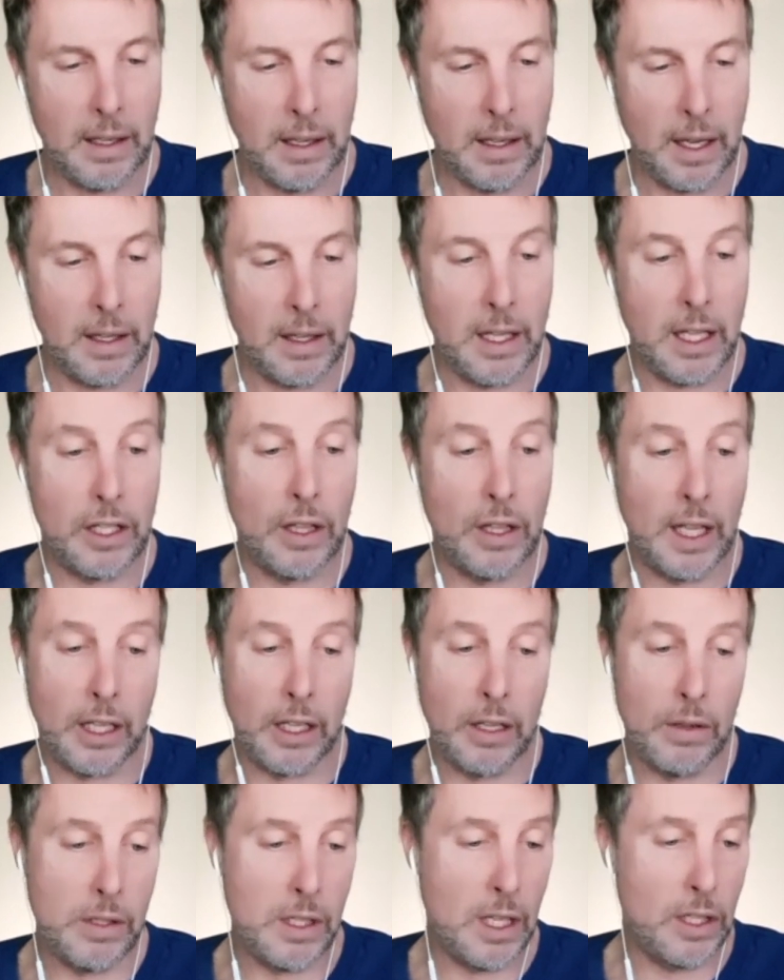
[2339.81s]
And then, like
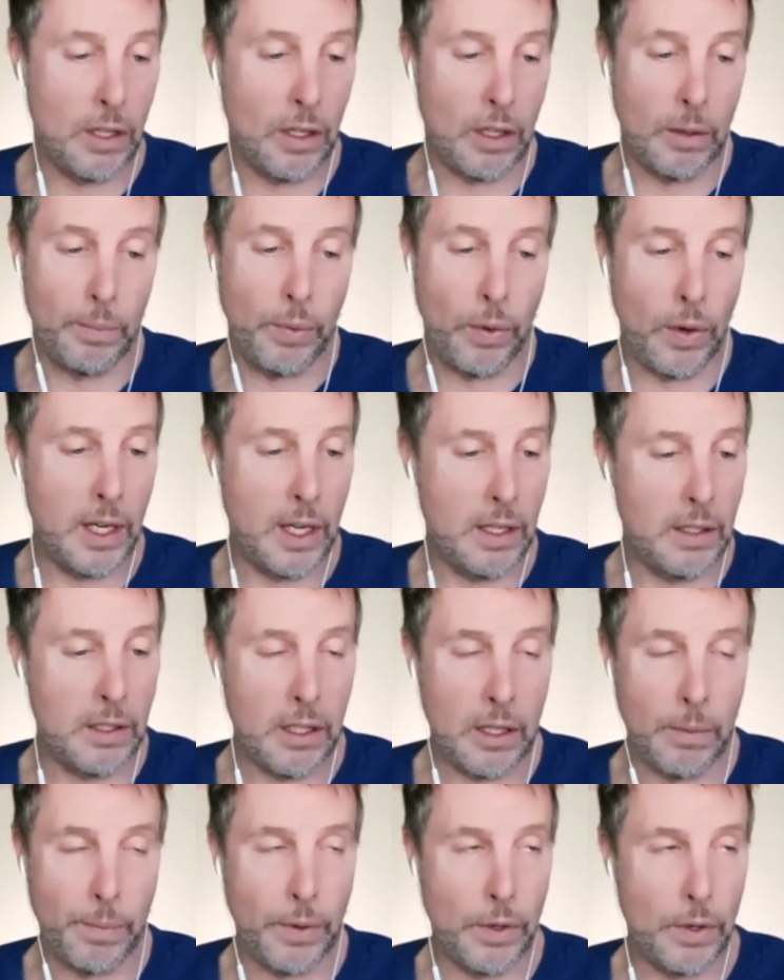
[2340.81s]
you said, you can point to
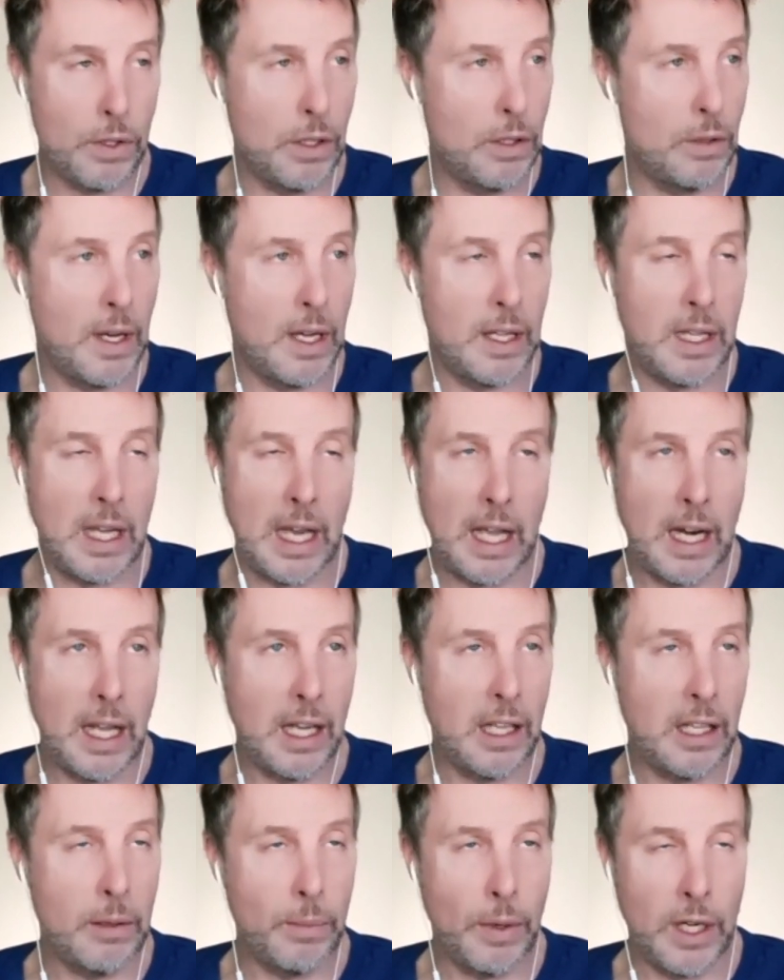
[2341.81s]
the person who had the headache
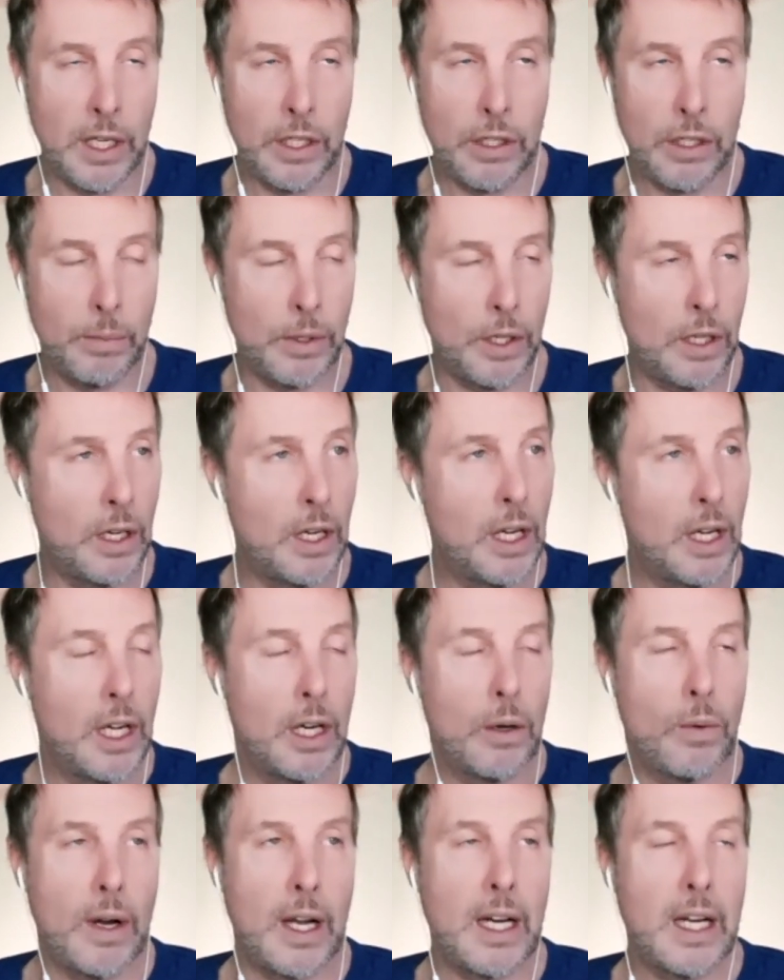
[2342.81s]
and the brain tumor,
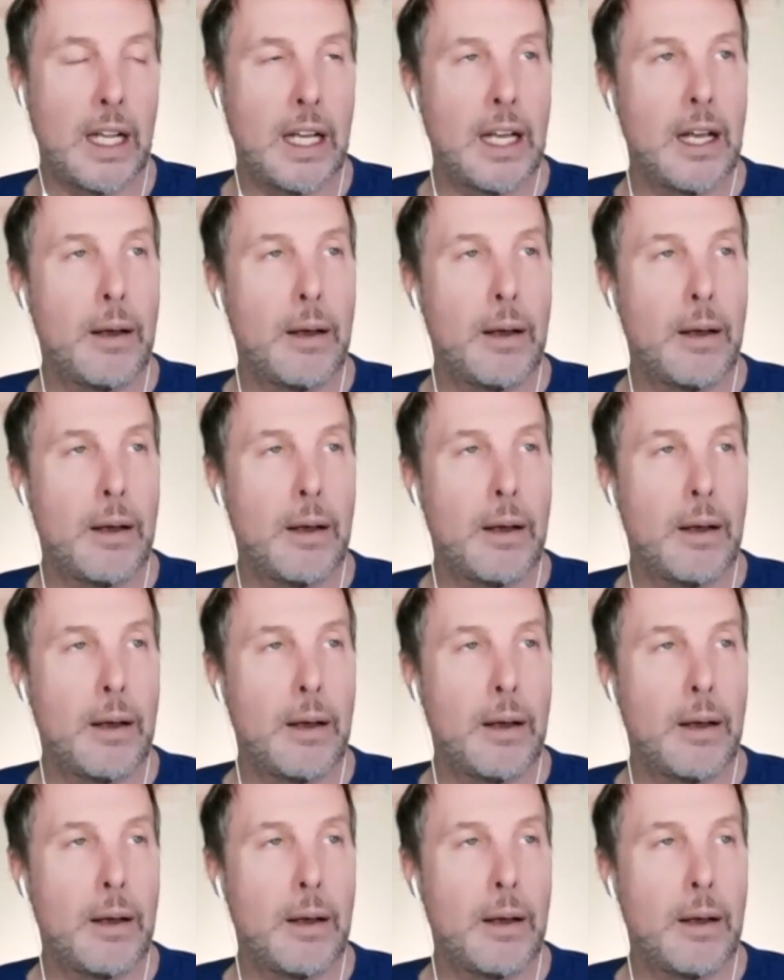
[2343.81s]
right?